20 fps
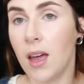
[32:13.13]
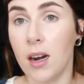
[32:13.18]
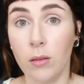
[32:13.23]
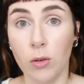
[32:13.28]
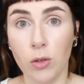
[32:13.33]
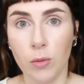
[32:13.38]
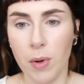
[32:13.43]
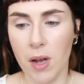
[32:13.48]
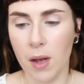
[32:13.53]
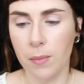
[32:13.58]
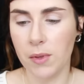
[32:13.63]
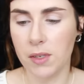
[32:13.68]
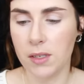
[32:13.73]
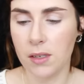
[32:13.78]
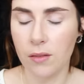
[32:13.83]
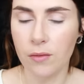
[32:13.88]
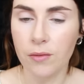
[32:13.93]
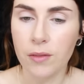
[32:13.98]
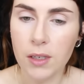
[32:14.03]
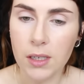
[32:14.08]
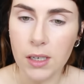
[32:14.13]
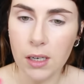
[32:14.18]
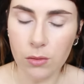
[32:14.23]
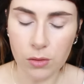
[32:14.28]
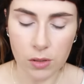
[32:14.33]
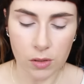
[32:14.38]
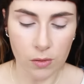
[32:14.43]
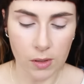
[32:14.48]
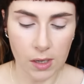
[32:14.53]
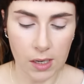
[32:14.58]
I'm going to pop this on for you
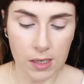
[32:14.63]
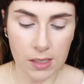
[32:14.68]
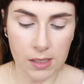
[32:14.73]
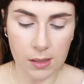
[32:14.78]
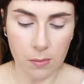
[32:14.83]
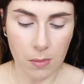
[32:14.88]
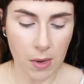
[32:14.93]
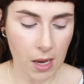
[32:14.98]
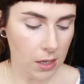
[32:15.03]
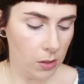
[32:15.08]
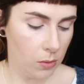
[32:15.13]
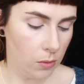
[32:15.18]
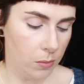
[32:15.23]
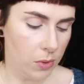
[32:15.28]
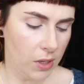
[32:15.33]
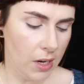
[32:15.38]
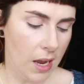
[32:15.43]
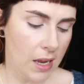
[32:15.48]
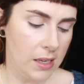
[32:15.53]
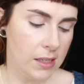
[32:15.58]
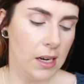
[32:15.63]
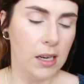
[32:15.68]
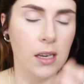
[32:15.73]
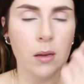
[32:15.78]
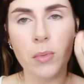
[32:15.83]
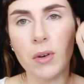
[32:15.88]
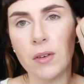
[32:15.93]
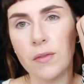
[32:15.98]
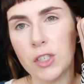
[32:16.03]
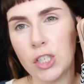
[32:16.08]
now. So it is a matte one, but it has
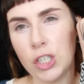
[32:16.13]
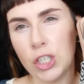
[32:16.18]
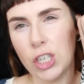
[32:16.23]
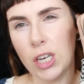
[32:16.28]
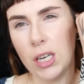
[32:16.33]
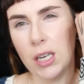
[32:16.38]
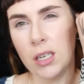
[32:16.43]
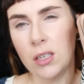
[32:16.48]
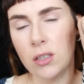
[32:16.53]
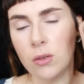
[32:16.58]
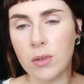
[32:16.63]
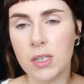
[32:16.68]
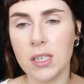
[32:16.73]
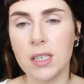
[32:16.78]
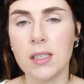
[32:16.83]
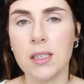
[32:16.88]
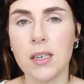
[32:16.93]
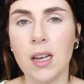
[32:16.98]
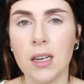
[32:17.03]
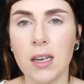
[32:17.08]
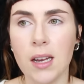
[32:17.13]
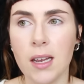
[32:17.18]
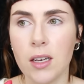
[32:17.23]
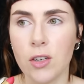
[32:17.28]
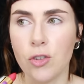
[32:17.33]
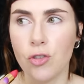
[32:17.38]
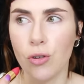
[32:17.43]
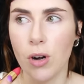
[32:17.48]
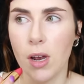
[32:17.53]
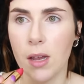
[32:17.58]
like a bit of a sheen to it. It's not like
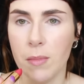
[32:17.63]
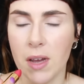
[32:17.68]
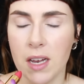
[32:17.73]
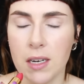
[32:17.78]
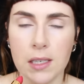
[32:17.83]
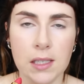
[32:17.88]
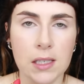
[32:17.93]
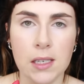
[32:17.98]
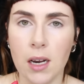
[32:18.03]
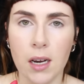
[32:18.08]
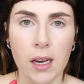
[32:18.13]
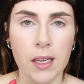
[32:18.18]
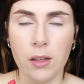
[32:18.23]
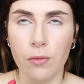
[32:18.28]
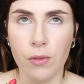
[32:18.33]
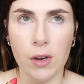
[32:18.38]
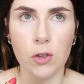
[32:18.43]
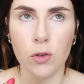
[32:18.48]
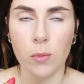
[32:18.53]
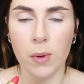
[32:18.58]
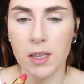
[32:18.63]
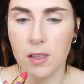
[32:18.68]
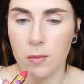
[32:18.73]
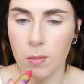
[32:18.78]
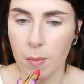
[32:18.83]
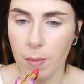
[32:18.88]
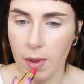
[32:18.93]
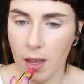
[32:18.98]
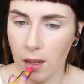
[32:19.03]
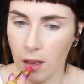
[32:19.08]
a dry matte. It's not like the Retro Mattes
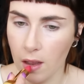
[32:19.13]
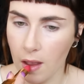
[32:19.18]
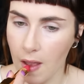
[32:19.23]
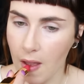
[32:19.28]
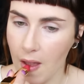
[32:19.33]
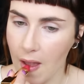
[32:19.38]
by Mac.